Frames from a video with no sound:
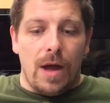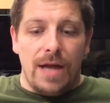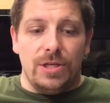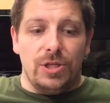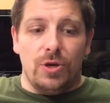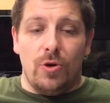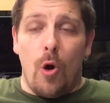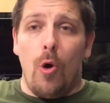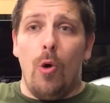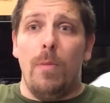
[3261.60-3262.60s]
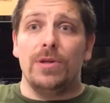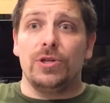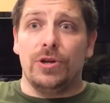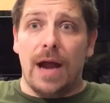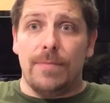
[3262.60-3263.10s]
I just showed a whole bunch
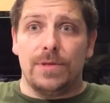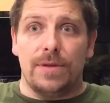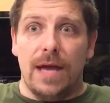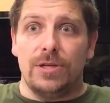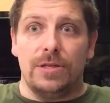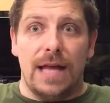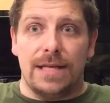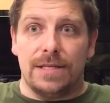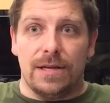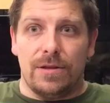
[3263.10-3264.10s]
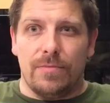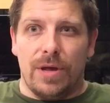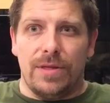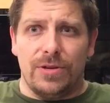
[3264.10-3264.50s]
of crap, so that should last another month.